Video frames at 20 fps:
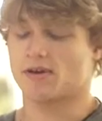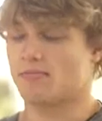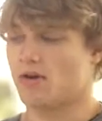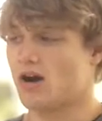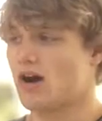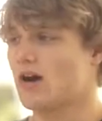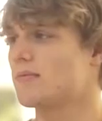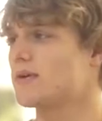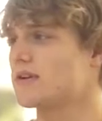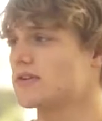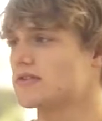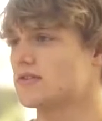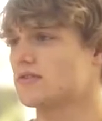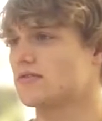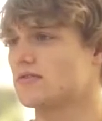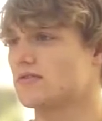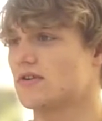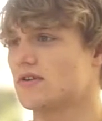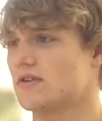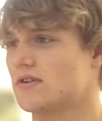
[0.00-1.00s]
my mom, I
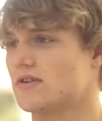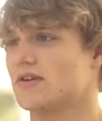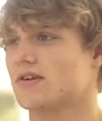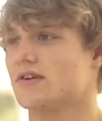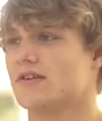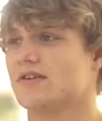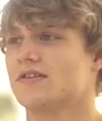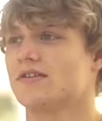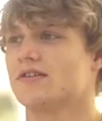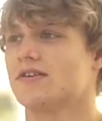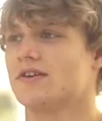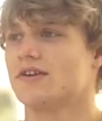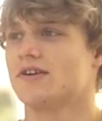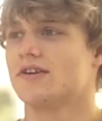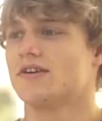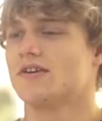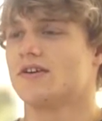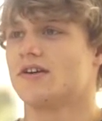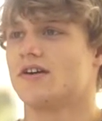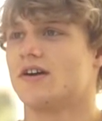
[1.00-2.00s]
told her,
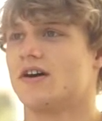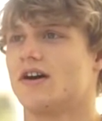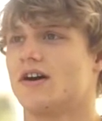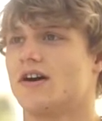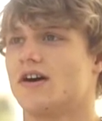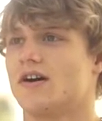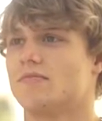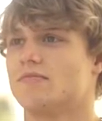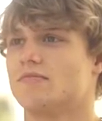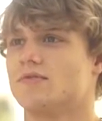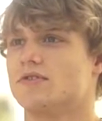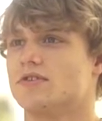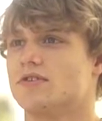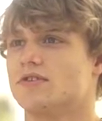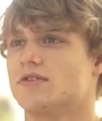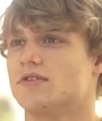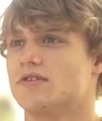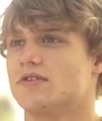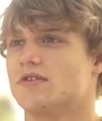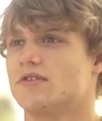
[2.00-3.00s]
um,
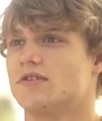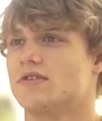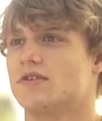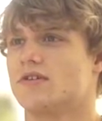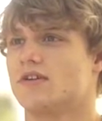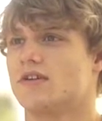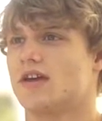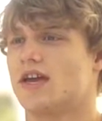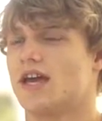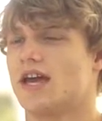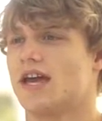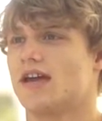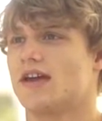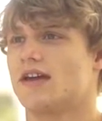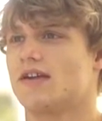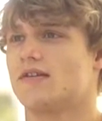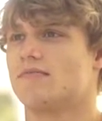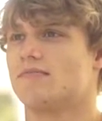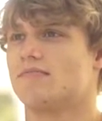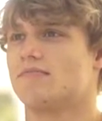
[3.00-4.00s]

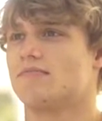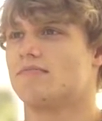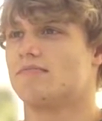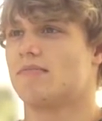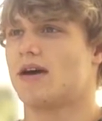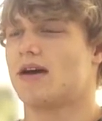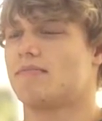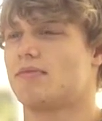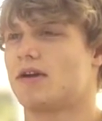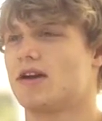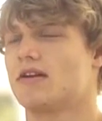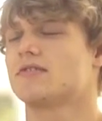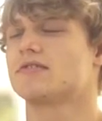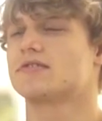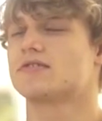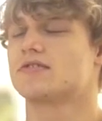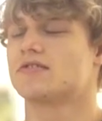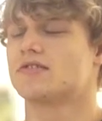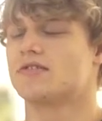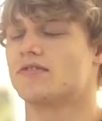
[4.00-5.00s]
and my
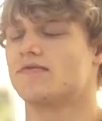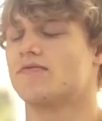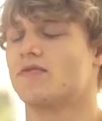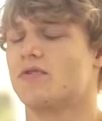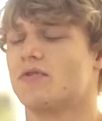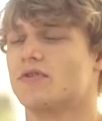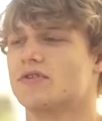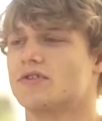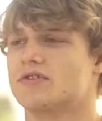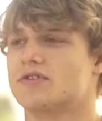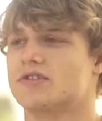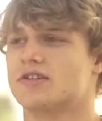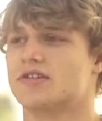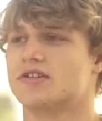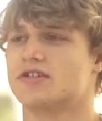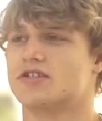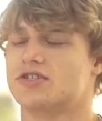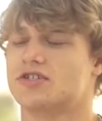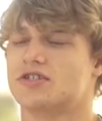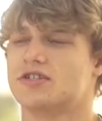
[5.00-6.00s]
parents are divorced,
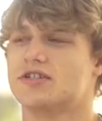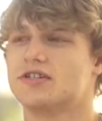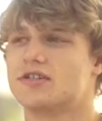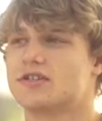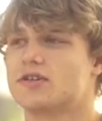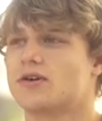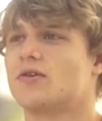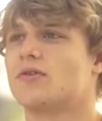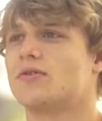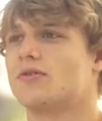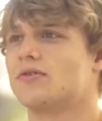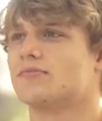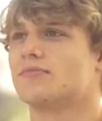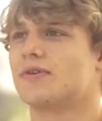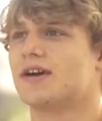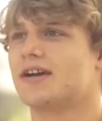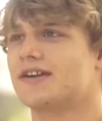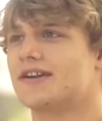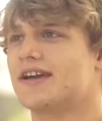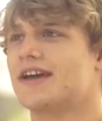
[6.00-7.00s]
and she told
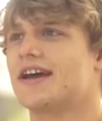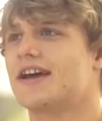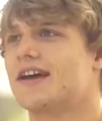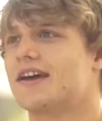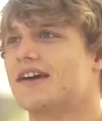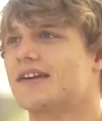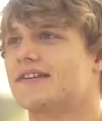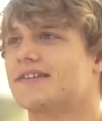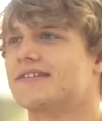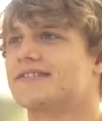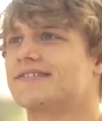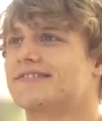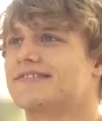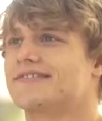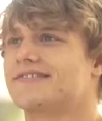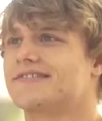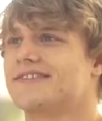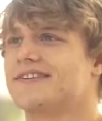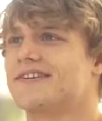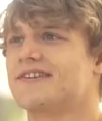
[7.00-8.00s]
my dad,
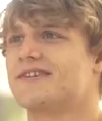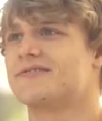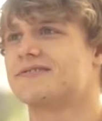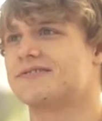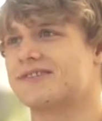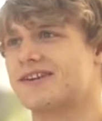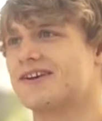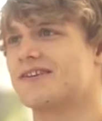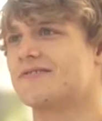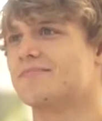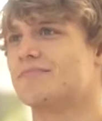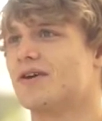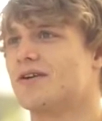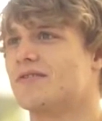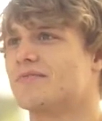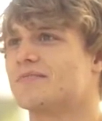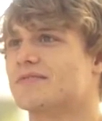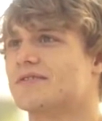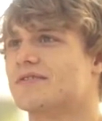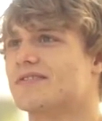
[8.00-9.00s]
was kind of
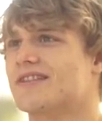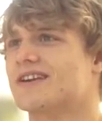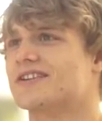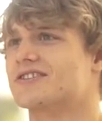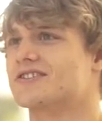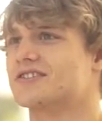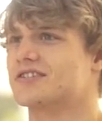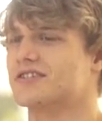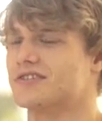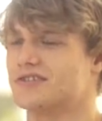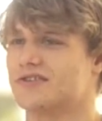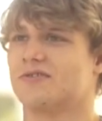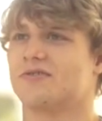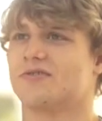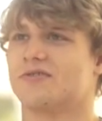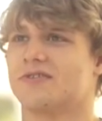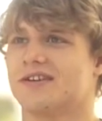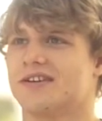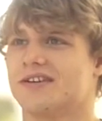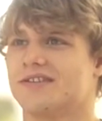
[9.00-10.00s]
bummed that she
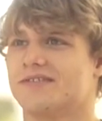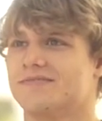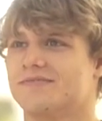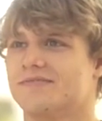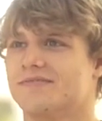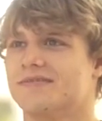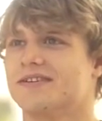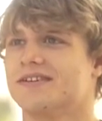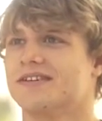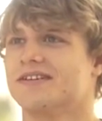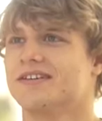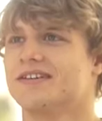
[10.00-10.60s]
told him,